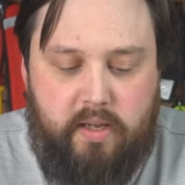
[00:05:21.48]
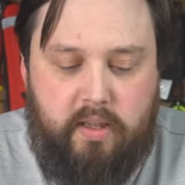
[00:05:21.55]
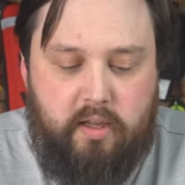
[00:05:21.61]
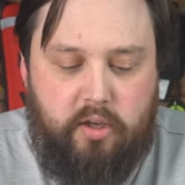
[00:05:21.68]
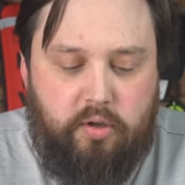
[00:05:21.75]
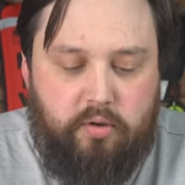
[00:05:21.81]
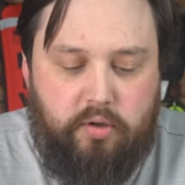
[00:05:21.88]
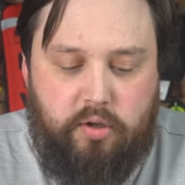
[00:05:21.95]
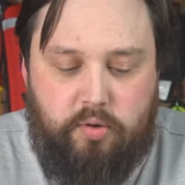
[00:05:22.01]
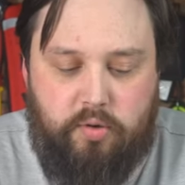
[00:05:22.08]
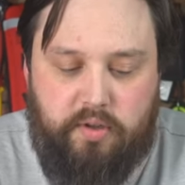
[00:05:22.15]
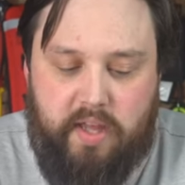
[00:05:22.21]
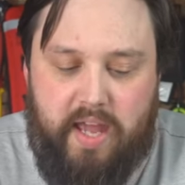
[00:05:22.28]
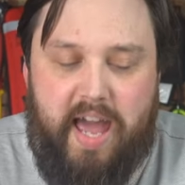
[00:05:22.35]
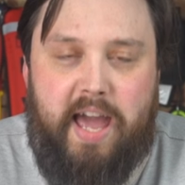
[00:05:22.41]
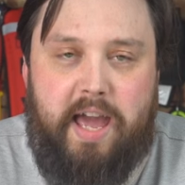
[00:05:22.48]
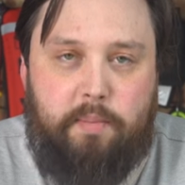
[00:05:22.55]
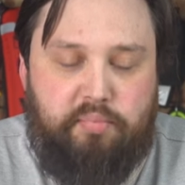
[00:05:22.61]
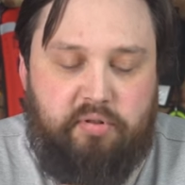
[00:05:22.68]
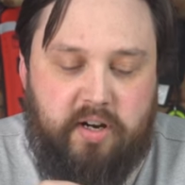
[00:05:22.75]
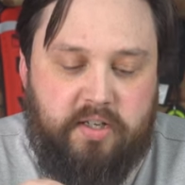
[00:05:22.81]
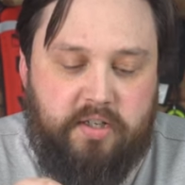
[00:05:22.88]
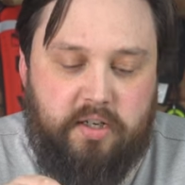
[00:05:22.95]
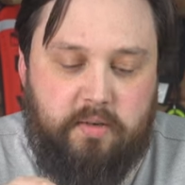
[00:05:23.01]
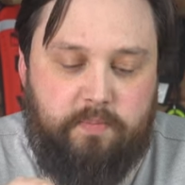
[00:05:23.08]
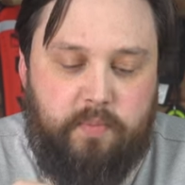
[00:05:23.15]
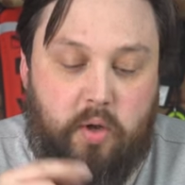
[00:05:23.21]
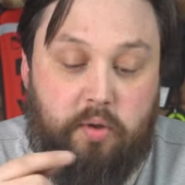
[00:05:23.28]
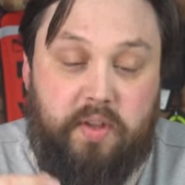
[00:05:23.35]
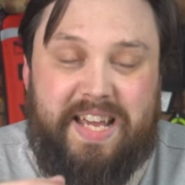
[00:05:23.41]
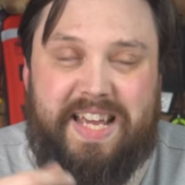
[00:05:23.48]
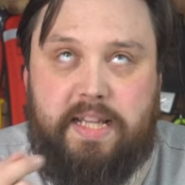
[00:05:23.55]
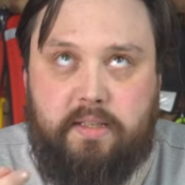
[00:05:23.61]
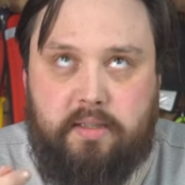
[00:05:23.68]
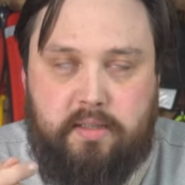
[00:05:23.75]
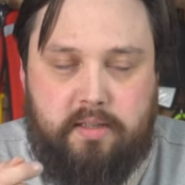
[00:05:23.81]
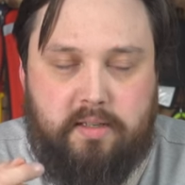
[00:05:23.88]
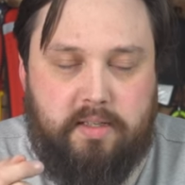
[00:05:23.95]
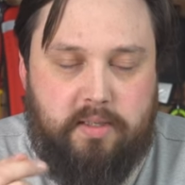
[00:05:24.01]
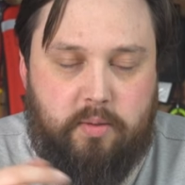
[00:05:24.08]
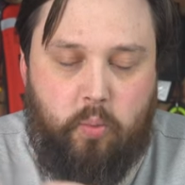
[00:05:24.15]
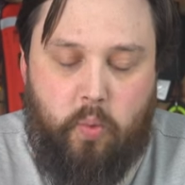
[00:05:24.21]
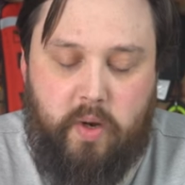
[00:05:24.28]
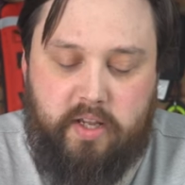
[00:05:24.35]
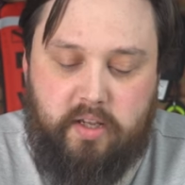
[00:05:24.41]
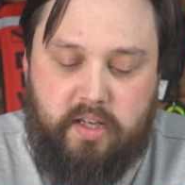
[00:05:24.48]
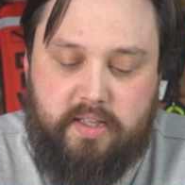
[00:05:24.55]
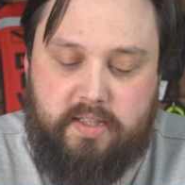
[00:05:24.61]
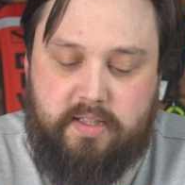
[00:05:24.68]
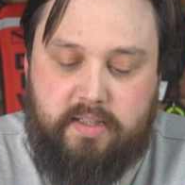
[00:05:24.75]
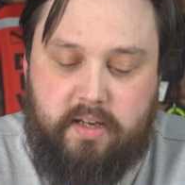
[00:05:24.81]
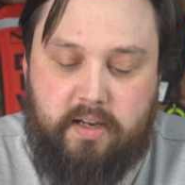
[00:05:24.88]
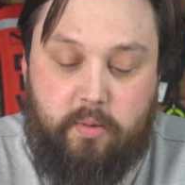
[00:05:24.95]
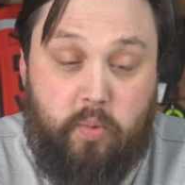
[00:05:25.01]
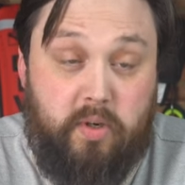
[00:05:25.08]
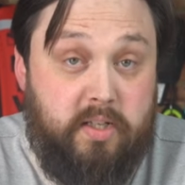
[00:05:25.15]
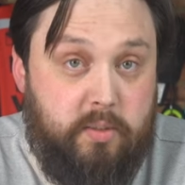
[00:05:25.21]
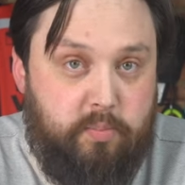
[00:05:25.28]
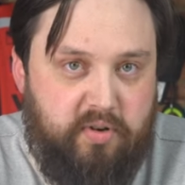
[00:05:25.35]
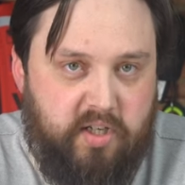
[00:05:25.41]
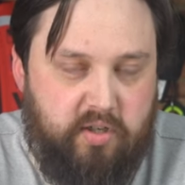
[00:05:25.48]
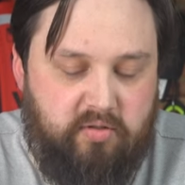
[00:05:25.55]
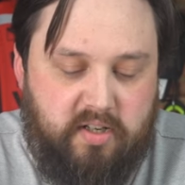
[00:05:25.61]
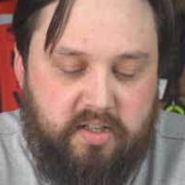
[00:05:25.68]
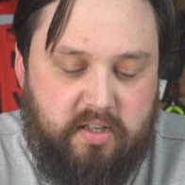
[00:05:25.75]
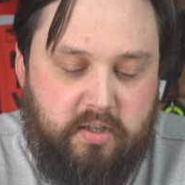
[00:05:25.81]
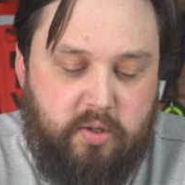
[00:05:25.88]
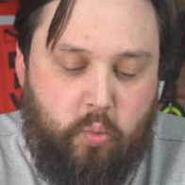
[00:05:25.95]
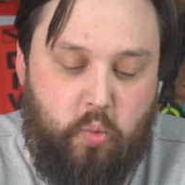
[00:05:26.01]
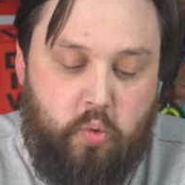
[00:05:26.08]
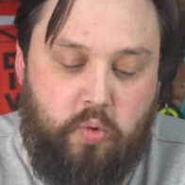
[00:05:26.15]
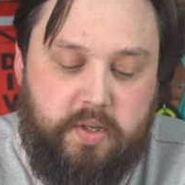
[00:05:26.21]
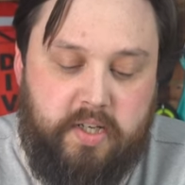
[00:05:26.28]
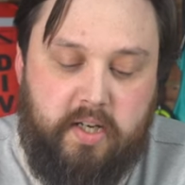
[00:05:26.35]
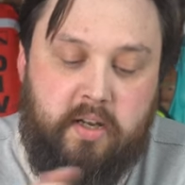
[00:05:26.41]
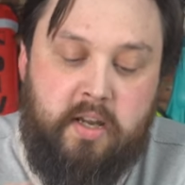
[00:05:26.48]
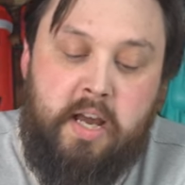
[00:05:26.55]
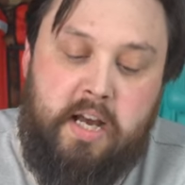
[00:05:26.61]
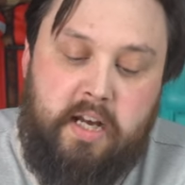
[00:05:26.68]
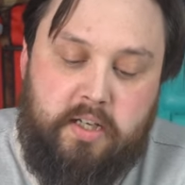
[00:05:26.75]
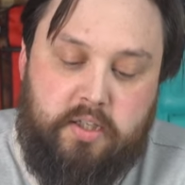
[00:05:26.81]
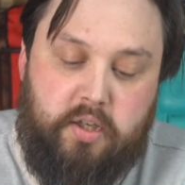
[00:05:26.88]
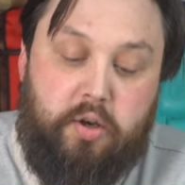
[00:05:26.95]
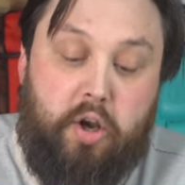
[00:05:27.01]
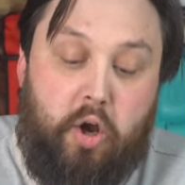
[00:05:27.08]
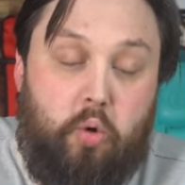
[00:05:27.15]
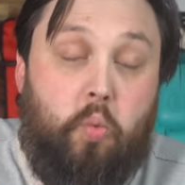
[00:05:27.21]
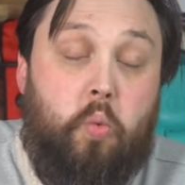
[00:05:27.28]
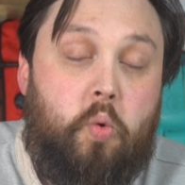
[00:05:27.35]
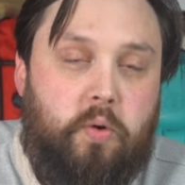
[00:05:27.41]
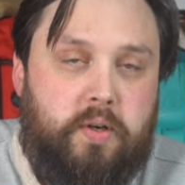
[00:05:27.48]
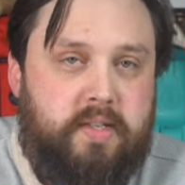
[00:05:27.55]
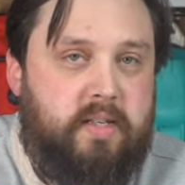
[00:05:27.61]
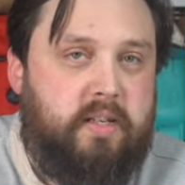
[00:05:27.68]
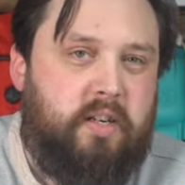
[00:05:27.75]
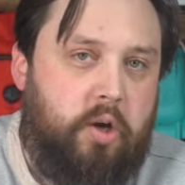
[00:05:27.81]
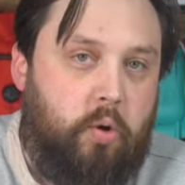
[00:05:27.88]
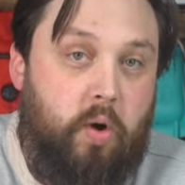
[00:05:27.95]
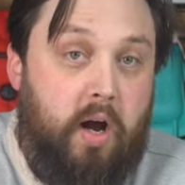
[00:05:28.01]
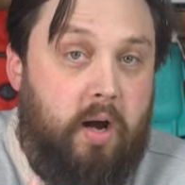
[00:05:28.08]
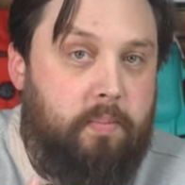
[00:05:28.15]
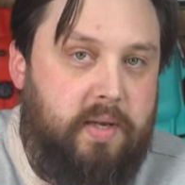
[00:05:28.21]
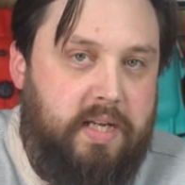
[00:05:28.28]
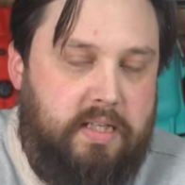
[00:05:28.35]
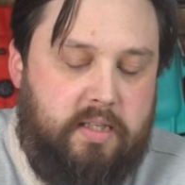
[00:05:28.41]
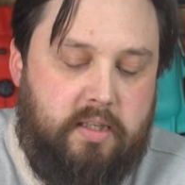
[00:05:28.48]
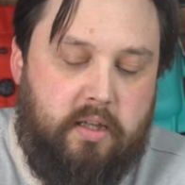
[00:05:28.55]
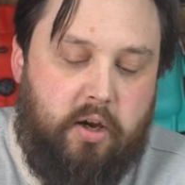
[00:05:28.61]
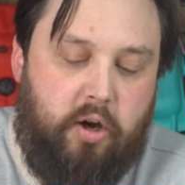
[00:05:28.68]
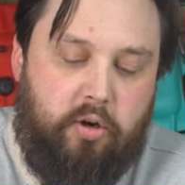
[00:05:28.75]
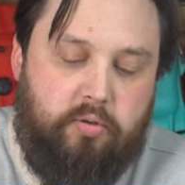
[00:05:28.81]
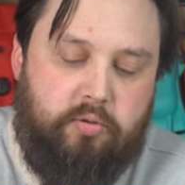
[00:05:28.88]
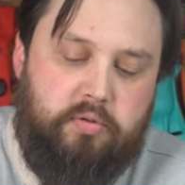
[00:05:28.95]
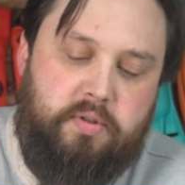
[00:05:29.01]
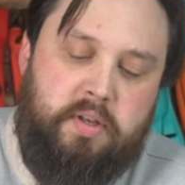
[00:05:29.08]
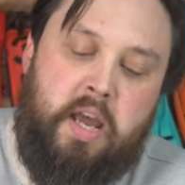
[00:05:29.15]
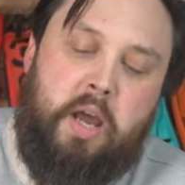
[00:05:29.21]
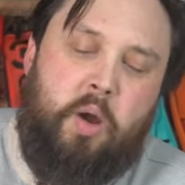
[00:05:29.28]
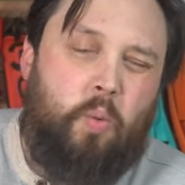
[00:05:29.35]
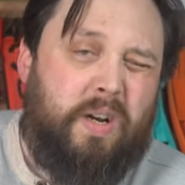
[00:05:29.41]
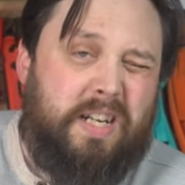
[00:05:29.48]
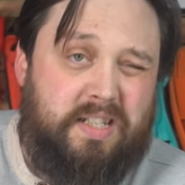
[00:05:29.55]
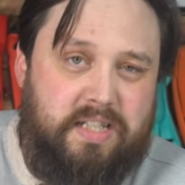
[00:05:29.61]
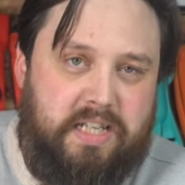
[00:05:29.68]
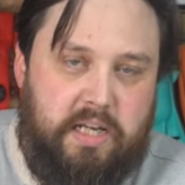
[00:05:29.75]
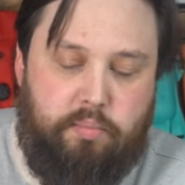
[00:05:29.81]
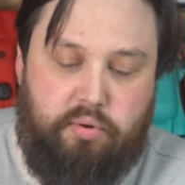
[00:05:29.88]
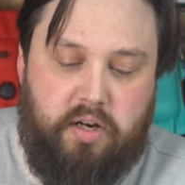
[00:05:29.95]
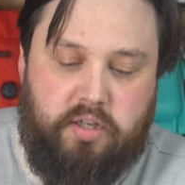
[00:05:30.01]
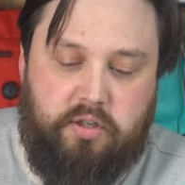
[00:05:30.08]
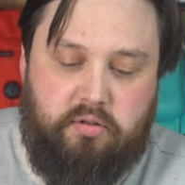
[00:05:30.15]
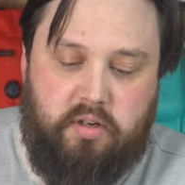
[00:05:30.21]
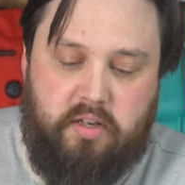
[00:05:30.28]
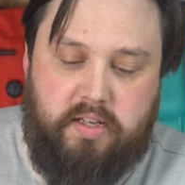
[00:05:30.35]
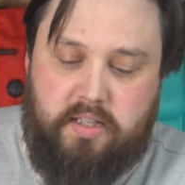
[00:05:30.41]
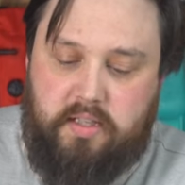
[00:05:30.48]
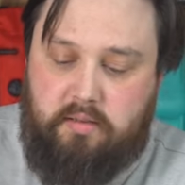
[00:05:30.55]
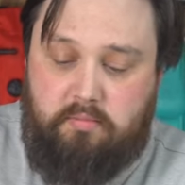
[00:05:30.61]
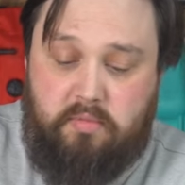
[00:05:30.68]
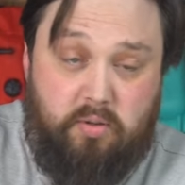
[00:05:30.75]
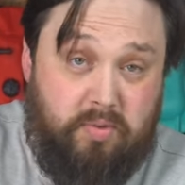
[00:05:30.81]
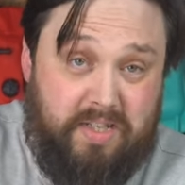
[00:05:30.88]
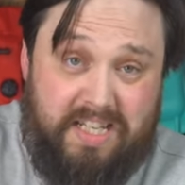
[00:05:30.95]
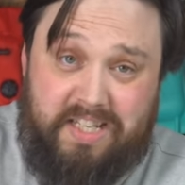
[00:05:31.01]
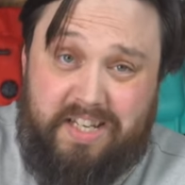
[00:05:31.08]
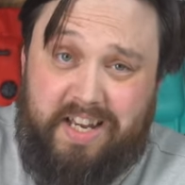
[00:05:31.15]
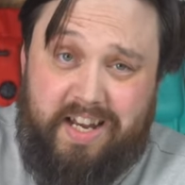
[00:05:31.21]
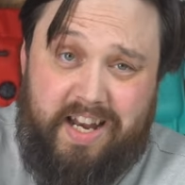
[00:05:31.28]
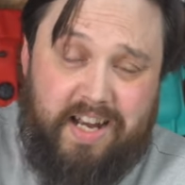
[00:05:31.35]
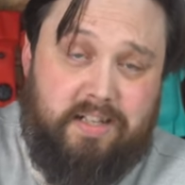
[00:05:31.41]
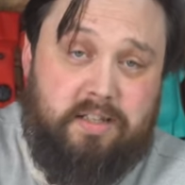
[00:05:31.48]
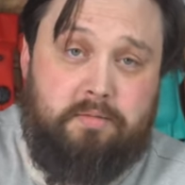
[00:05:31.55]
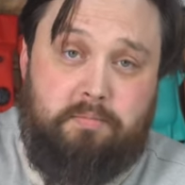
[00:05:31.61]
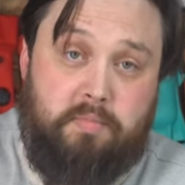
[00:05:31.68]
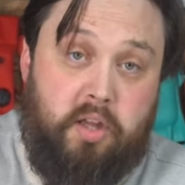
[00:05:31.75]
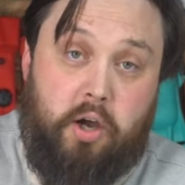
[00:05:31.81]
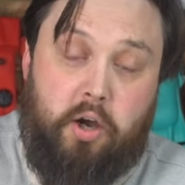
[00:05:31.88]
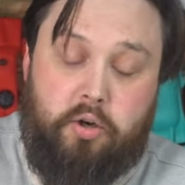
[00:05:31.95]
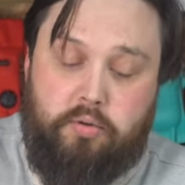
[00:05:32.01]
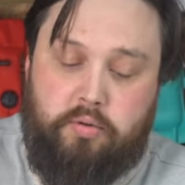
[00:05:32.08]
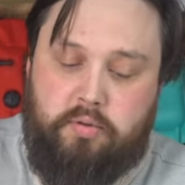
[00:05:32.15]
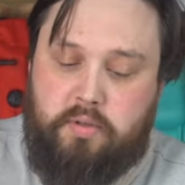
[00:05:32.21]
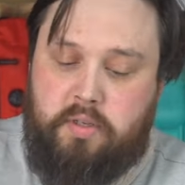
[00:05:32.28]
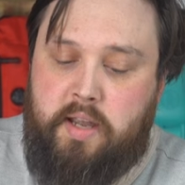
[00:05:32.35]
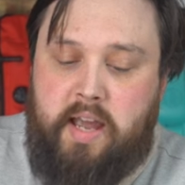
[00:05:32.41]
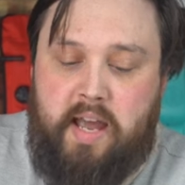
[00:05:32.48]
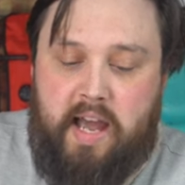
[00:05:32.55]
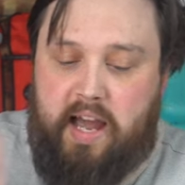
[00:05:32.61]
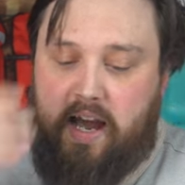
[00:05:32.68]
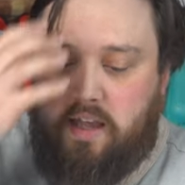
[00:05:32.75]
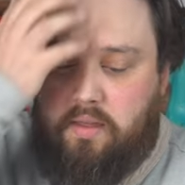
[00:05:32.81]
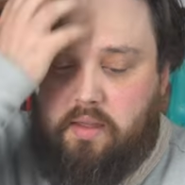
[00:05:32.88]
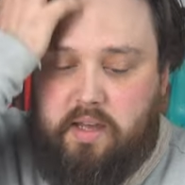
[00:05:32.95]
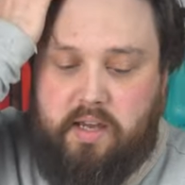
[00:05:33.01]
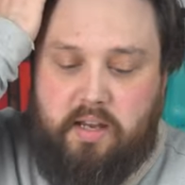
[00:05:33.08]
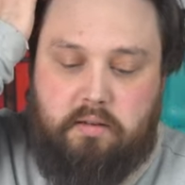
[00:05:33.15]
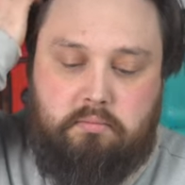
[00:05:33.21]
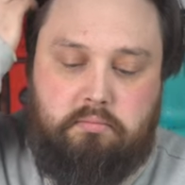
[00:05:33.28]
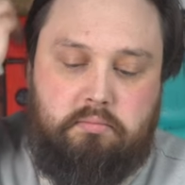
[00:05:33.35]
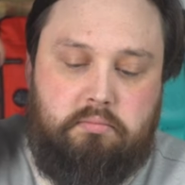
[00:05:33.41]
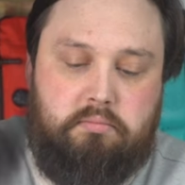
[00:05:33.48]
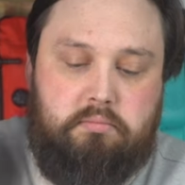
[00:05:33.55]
you got the air pressure on the inside when it's pressurized underwater, so no water is going to go up into the hose. When it's depressurized, you disconnect the hose, and then